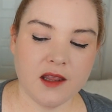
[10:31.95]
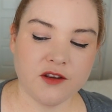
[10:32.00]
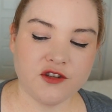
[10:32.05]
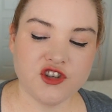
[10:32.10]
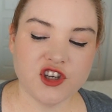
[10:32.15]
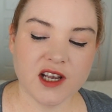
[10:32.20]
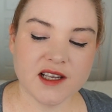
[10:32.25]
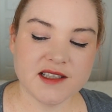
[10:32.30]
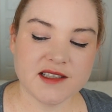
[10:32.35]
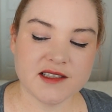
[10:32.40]

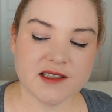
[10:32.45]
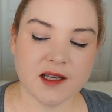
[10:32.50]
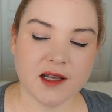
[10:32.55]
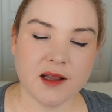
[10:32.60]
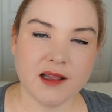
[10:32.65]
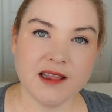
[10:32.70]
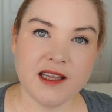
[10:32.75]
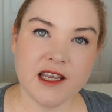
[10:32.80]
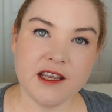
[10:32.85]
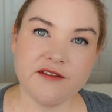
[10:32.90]

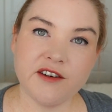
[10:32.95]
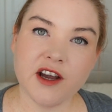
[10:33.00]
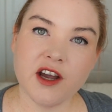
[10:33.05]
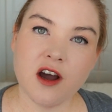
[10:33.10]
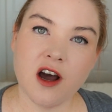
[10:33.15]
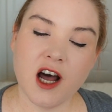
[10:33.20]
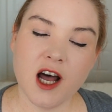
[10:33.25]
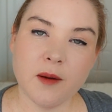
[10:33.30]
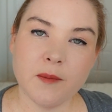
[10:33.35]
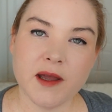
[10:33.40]
just leave a
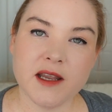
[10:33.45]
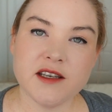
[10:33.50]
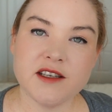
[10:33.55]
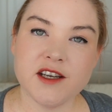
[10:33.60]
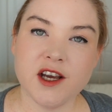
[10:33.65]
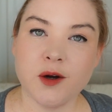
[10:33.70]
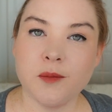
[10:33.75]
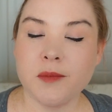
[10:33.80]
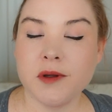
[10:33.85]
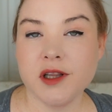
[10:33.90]
comment
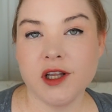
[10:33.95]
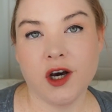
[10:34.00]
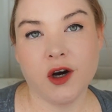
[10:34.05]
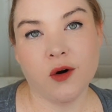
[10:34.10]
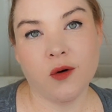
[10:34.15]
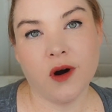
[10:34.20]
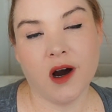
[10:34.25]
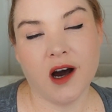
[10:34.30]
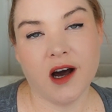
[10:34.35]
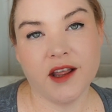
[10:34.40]
down
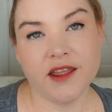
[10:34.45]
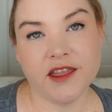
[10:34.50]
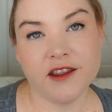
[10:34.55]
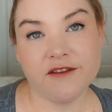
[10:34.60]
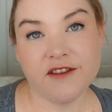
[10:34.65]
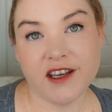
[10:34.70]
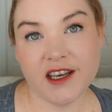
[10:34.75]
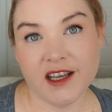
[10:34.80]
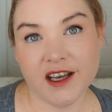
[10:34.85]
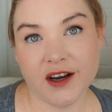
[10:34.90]
below on the
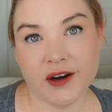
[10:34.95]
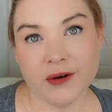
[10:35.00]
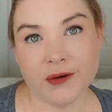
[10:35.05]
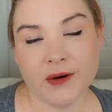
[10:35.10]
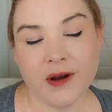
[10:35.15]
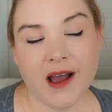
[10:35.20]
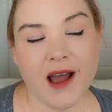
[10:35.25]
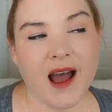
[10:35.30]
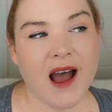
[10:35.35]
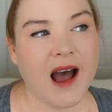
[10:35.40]
video.